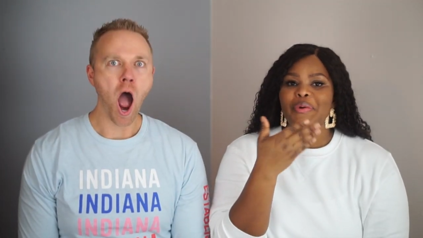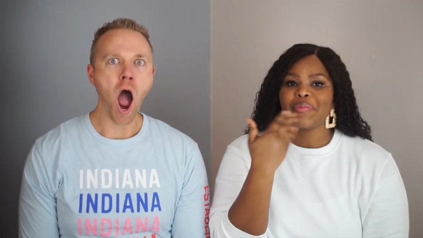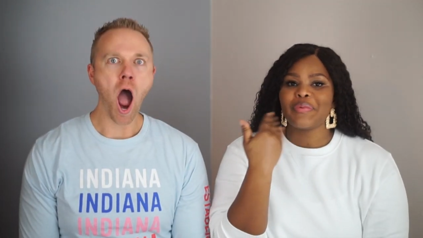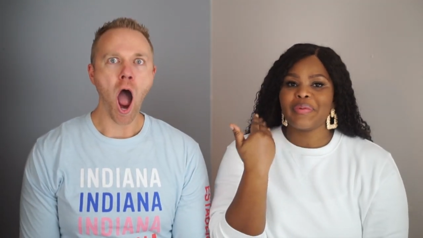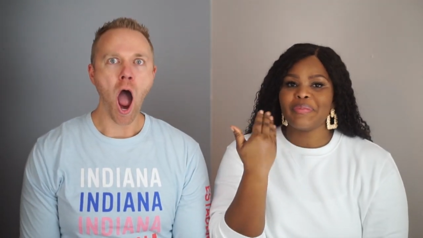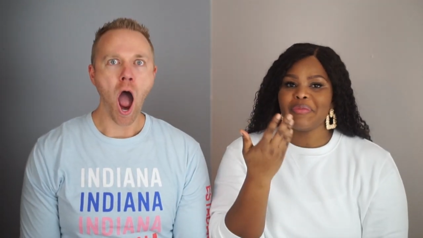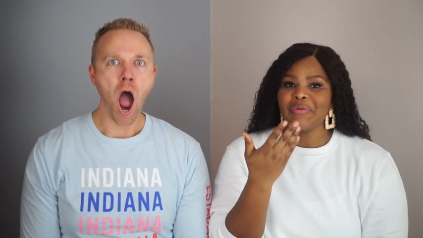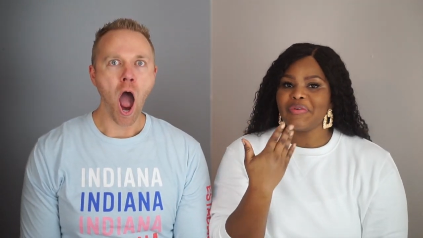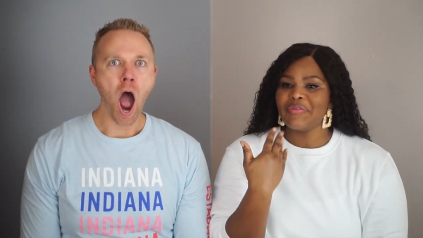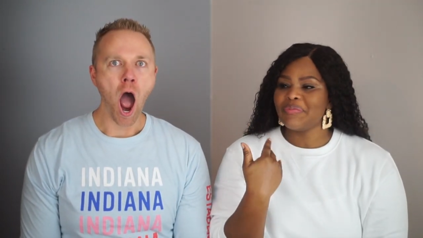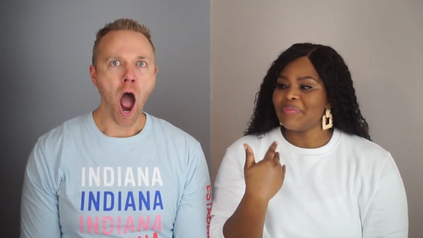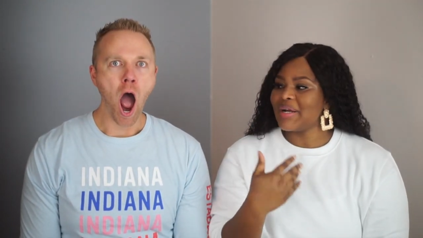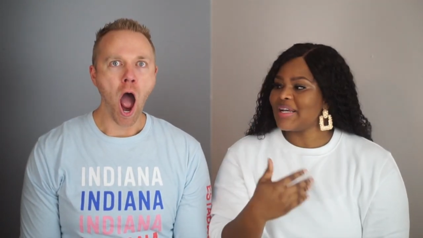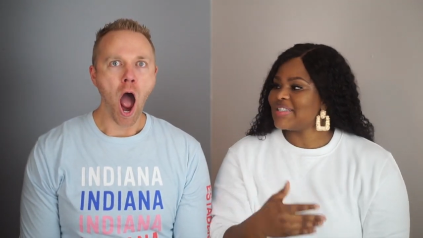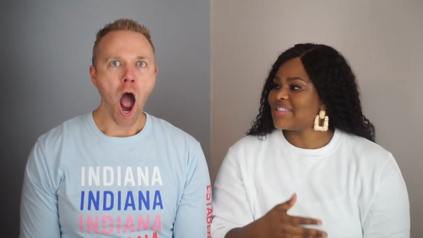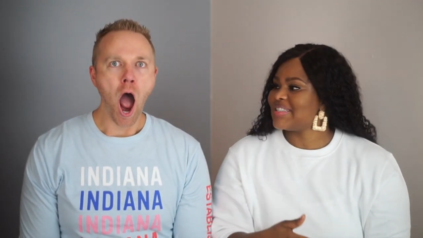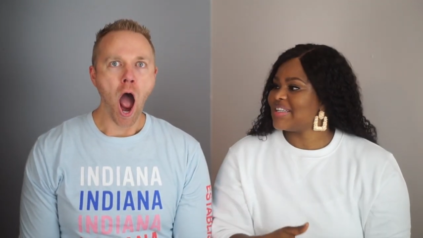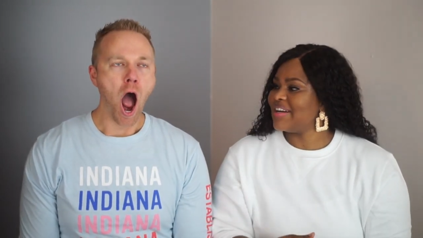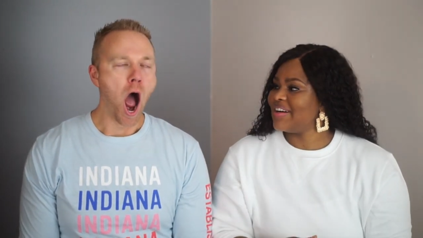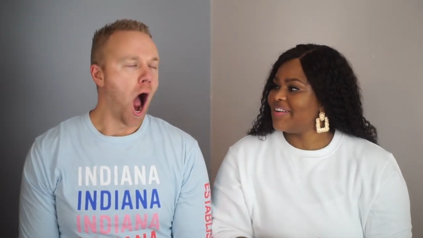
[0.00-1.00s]
Speaker 1: Remove my
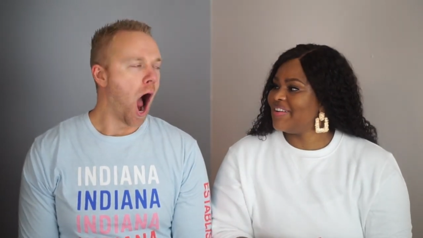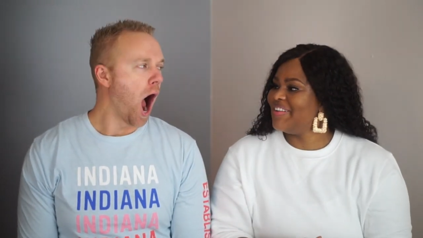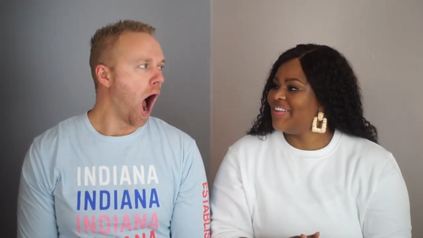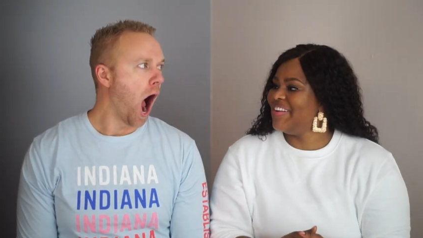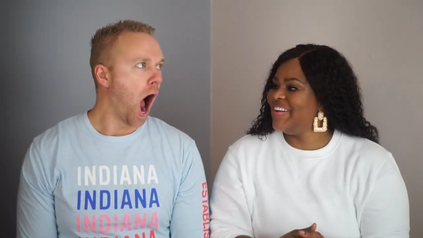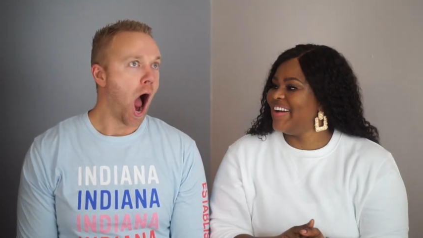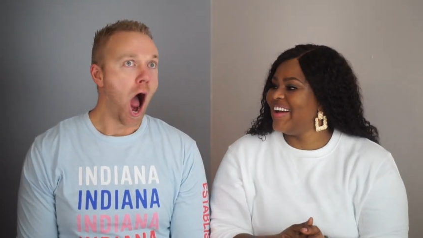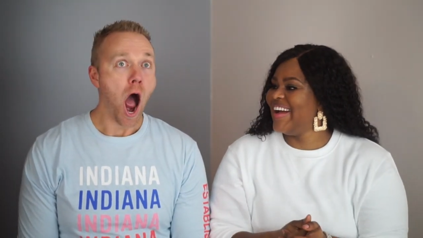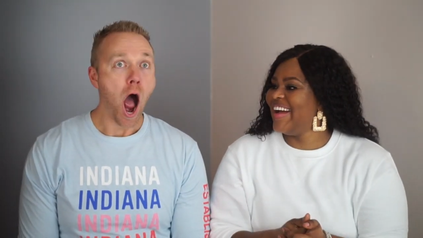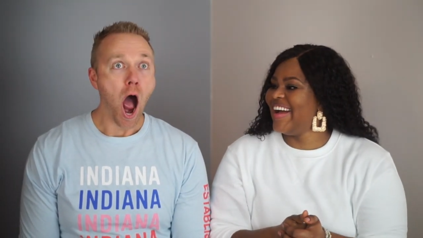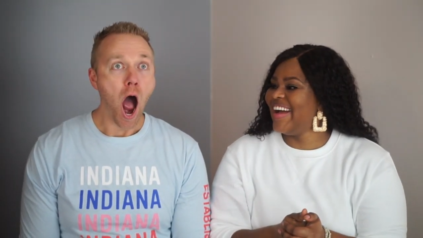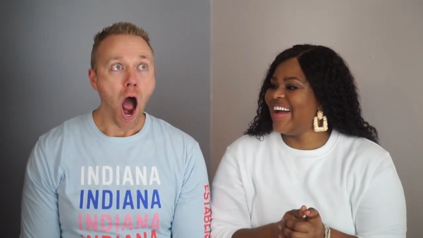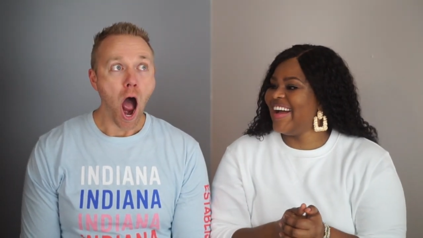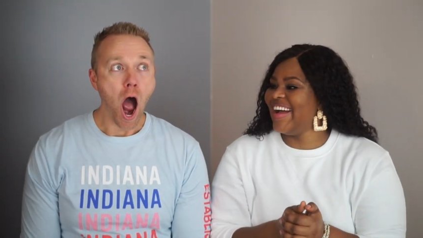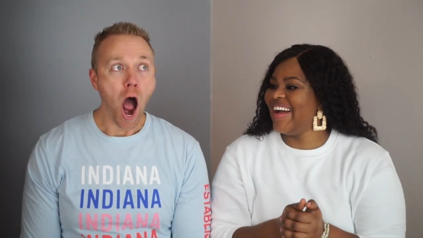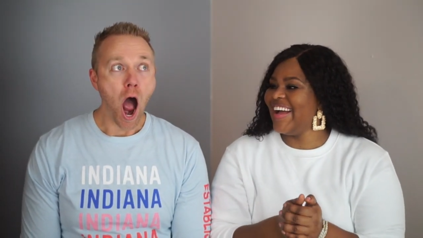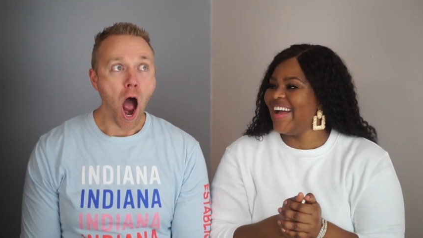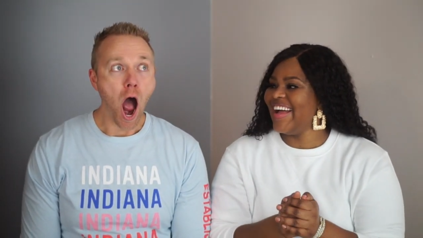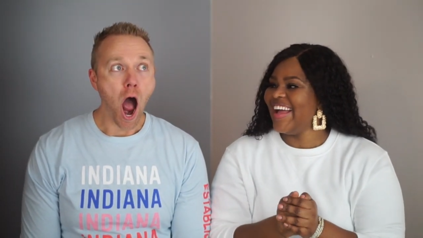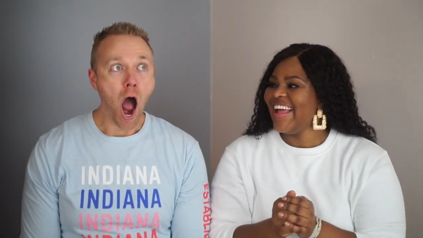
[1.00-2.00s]
stuff
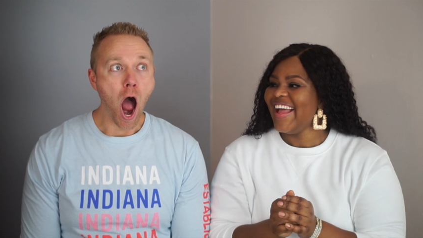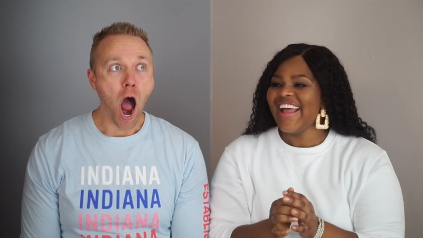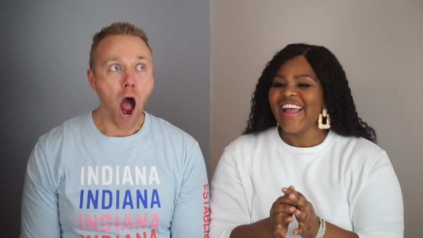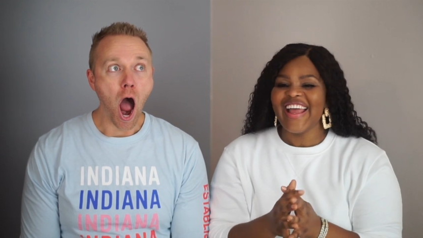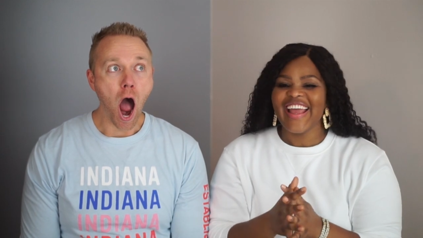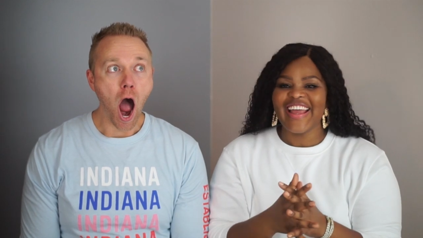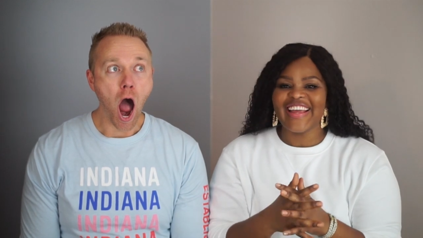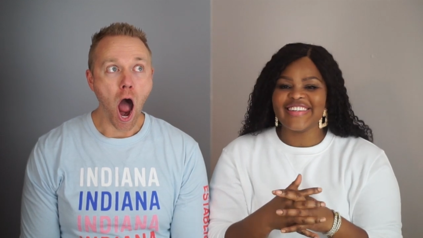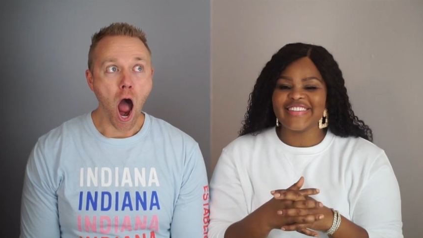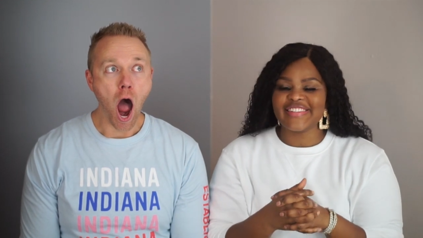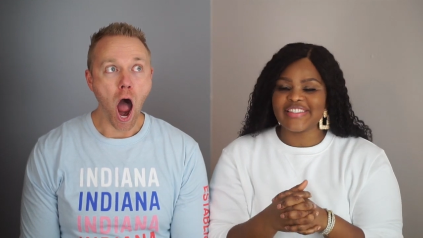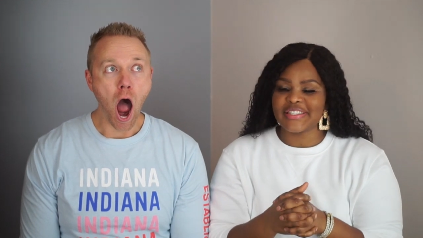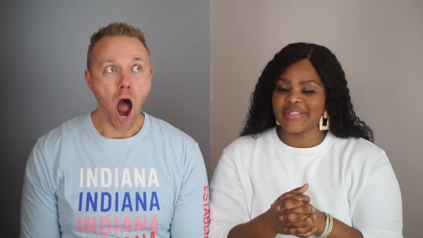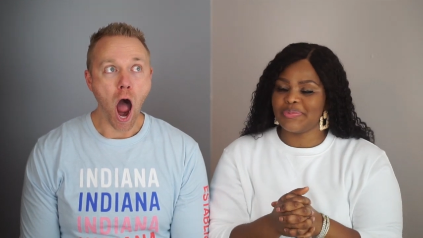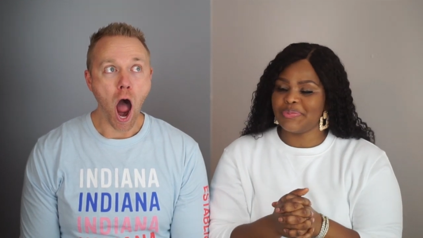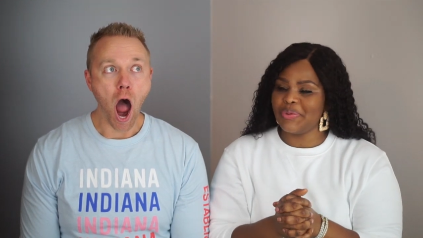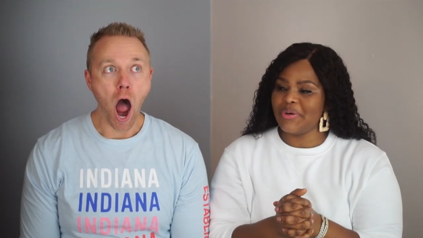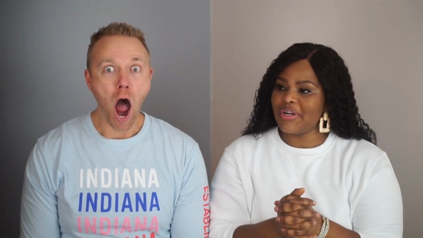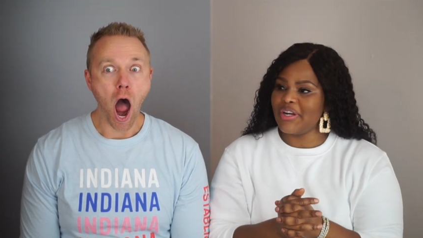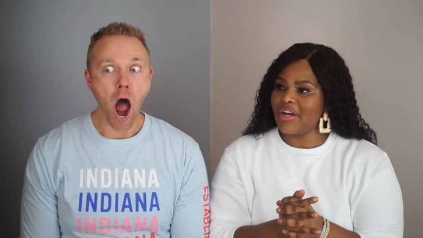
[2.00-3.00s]
and just
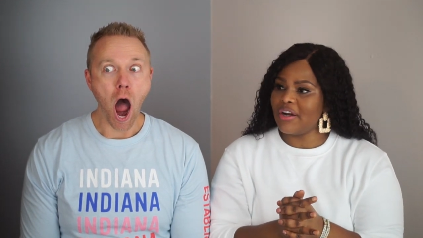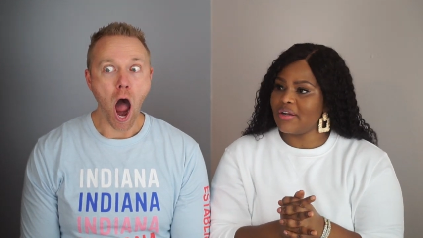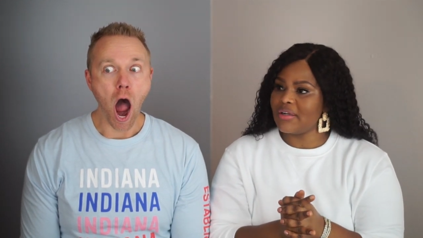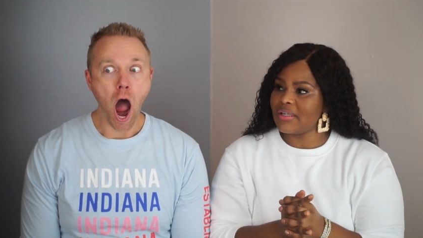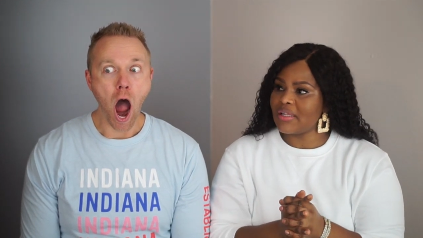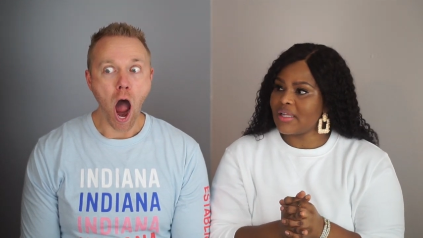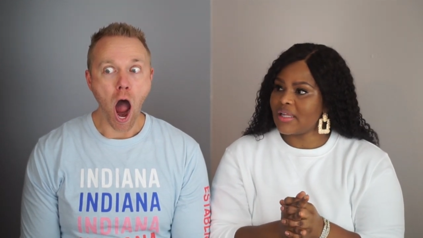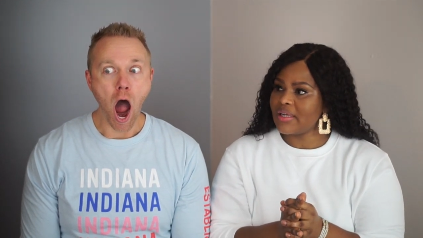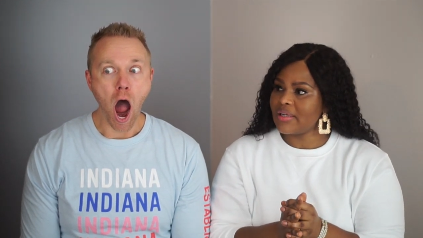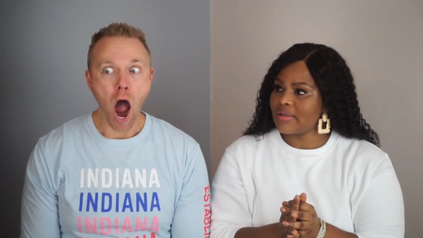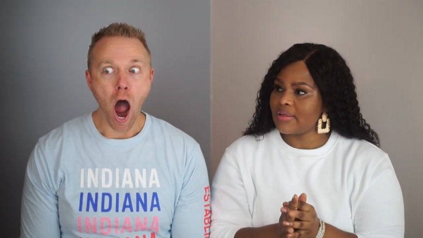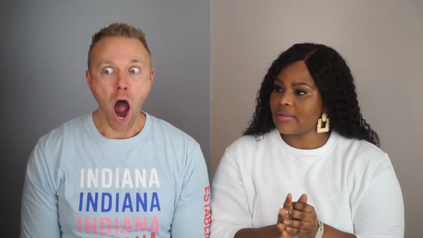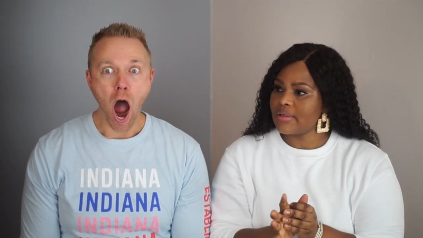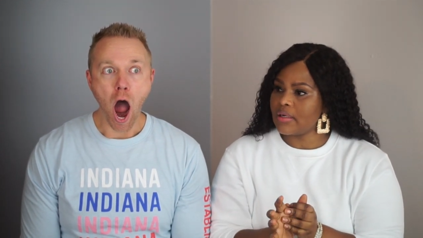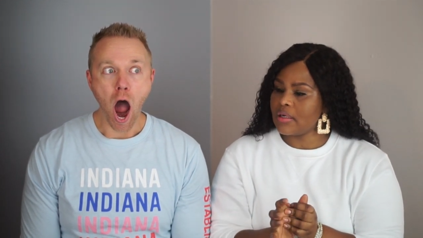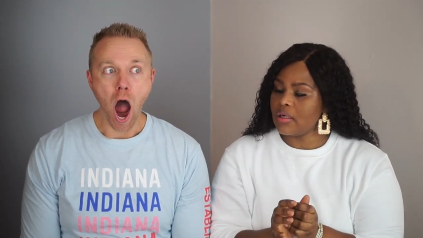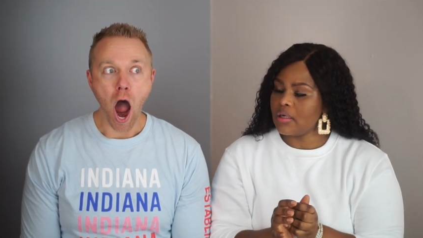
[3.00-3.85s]
put on like